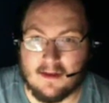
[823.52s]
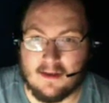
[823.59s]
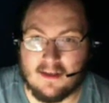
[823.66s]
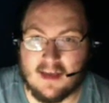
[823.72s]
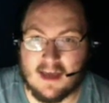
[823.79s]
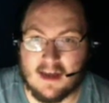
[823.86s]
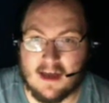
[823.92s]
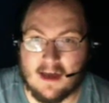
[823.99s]

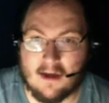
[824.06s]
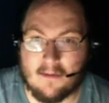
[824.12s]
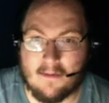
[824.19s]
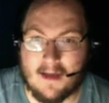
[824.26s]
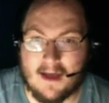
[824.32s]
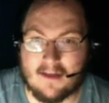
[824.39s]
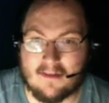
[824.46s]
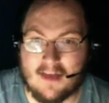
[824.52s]
Can
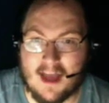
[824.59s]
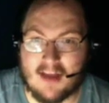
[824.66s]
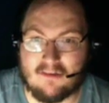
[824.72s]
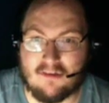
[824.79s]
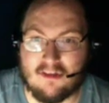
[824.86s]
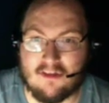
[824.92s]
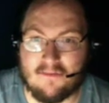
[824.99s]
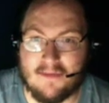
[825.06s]
OtterBox
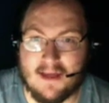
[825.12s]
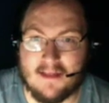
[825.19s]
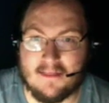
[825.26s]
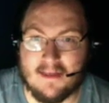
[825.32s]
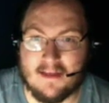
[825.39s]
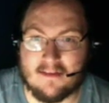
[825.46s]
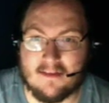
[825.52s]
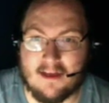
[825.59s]
actually speed
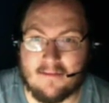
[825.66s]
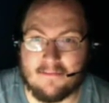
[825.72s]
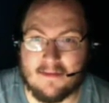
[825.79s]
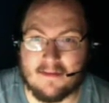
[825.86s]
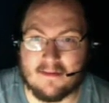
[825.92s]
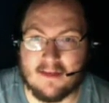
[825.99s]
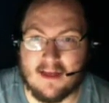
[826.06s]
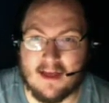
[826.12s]
things up
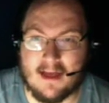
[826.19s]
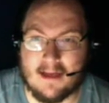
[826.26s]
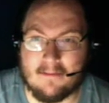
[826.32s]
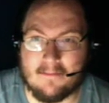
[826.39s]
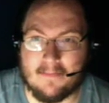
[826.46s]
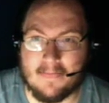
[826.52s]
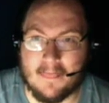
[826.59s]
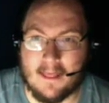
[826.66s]
this
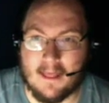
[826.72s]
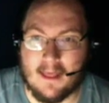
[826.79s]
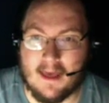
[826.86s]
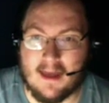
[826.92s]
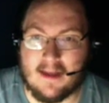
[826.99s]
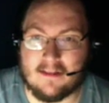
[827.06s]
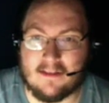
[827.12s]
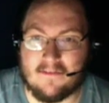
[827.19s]
time?
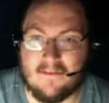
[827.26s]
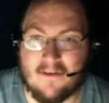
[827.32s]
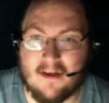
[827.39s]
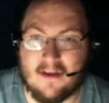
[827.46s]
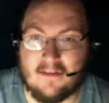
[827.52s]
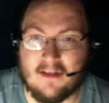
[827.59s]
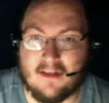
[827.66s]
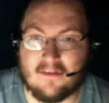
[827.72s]
And at the
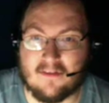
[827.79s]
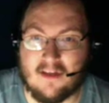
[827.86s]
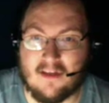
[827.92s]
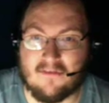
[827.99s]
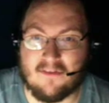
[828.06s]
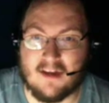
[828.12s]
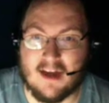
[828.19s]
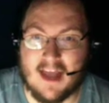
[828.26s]
very least
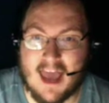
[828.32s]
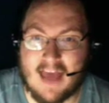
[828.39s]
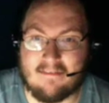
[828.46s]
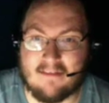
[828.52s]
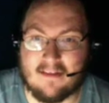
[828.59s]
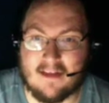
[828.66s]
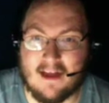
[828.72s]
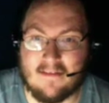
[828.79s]
offer it in half
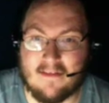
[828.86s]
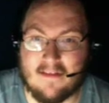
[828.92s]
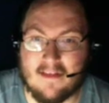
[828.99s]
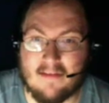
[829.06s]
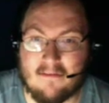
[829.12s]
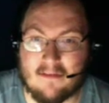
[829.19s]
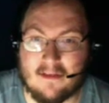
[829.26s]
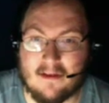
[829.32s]
the time they
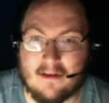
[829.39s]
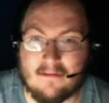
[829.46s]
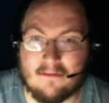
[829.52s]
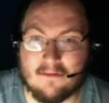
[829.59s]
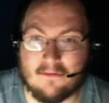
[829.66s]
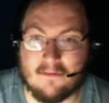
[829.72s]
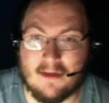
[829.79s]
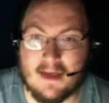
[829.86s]
did with the Note
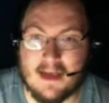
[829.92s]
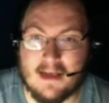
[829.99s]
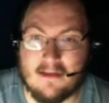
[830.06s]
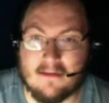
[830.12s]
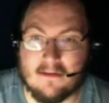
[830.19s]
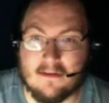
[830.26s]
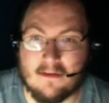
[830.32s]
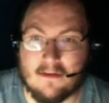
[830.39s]
3?
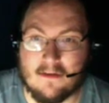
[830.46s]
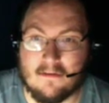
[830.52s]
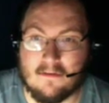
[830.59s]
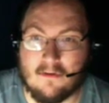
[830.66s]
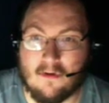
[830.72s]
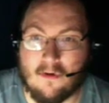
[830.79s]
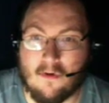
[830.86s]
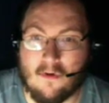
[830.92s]

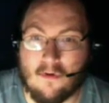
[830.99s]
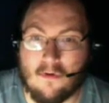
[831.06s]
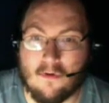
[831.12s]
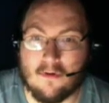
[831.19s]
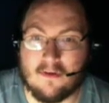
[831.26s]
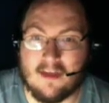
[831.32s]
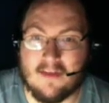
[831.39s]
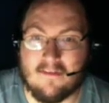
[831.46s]

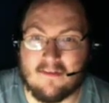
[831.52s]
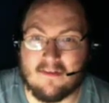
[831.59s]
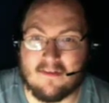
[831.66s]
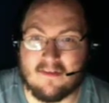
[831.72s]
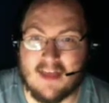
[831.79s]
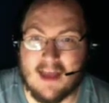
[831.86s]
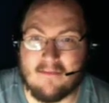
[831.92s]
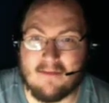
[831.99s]
Or give us a
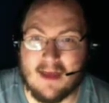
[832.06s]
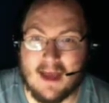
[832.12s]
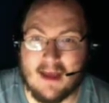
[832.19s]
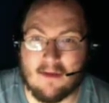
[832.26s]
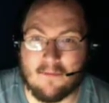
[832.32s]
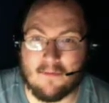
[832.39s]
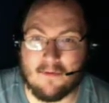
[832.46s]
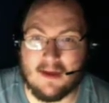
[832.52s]
same-day
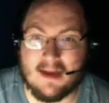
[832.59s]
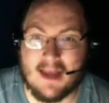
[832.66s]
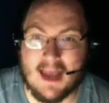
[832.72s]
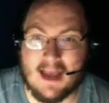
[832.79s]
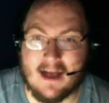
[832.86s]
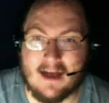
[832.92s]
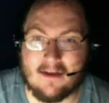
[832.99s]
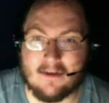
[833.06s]
or 3-day
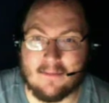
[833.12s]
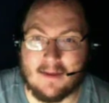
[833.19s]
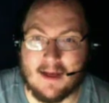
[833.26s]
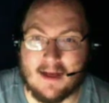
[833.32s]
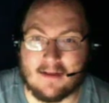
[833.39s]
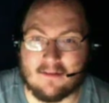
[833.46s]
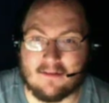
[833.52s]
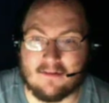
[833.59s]

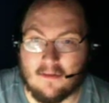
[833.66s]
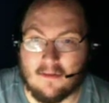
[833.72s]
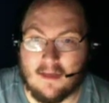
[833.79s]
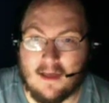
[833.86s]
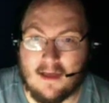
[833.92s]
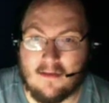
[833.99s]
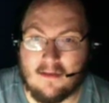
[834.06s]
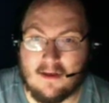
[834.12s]
OtterBox?
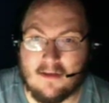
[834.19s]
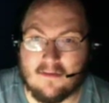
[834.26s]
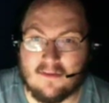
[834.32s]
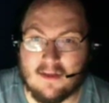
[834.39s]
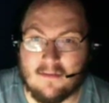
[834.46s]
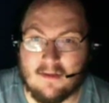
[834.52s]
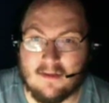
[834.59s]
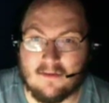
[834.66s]

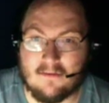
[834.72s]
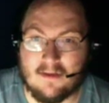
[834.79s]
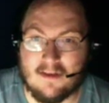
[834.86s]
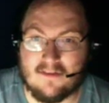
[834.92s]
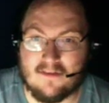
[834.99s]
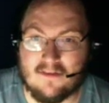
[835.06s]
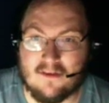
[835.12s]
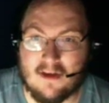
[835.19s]
Some of these
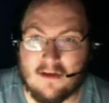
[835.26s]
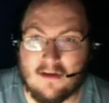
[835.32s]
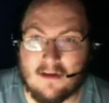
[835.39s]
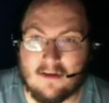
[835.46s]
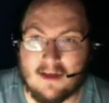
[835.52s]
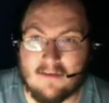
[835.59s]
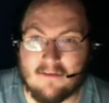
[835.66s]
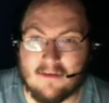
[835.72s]
questions,
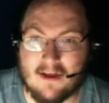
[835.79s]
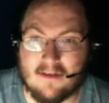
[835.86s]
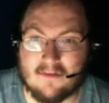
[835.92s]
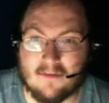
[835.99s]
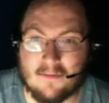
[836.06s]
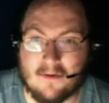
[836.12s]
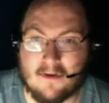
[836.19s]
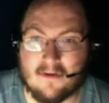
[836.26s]
I'll never
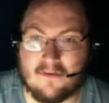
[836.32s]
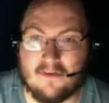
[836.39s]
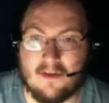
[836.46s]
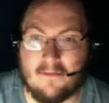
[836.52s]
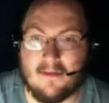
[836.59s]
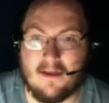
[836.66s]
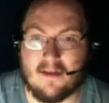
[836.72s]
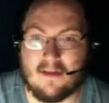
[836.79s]
answer personally
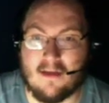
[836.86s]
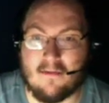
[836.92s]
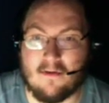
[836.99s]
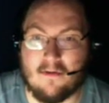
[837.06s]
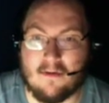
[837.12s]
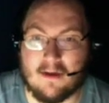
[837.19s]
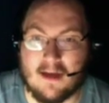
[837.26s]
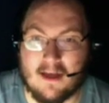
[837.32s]
because I'm
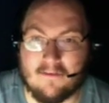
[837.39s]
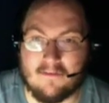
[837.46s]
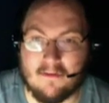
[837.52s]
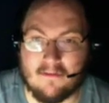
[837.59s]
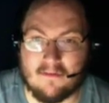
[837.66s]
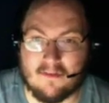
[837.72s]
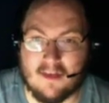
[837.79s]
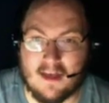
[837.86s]
going
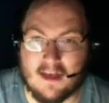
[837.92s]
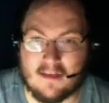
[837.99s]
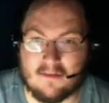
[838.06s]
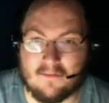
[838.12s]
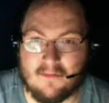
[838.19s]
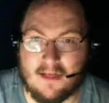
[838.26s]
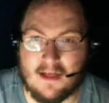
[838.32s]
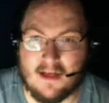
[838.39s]
iPhone 6
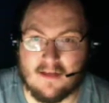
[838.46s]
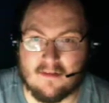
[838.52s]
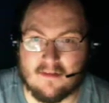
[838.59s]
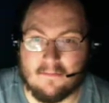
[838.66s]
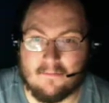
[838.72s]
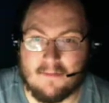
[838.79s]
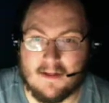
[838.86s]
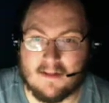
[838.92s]
Plus.
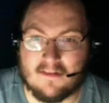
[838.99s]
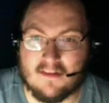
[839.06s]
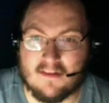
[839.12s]
But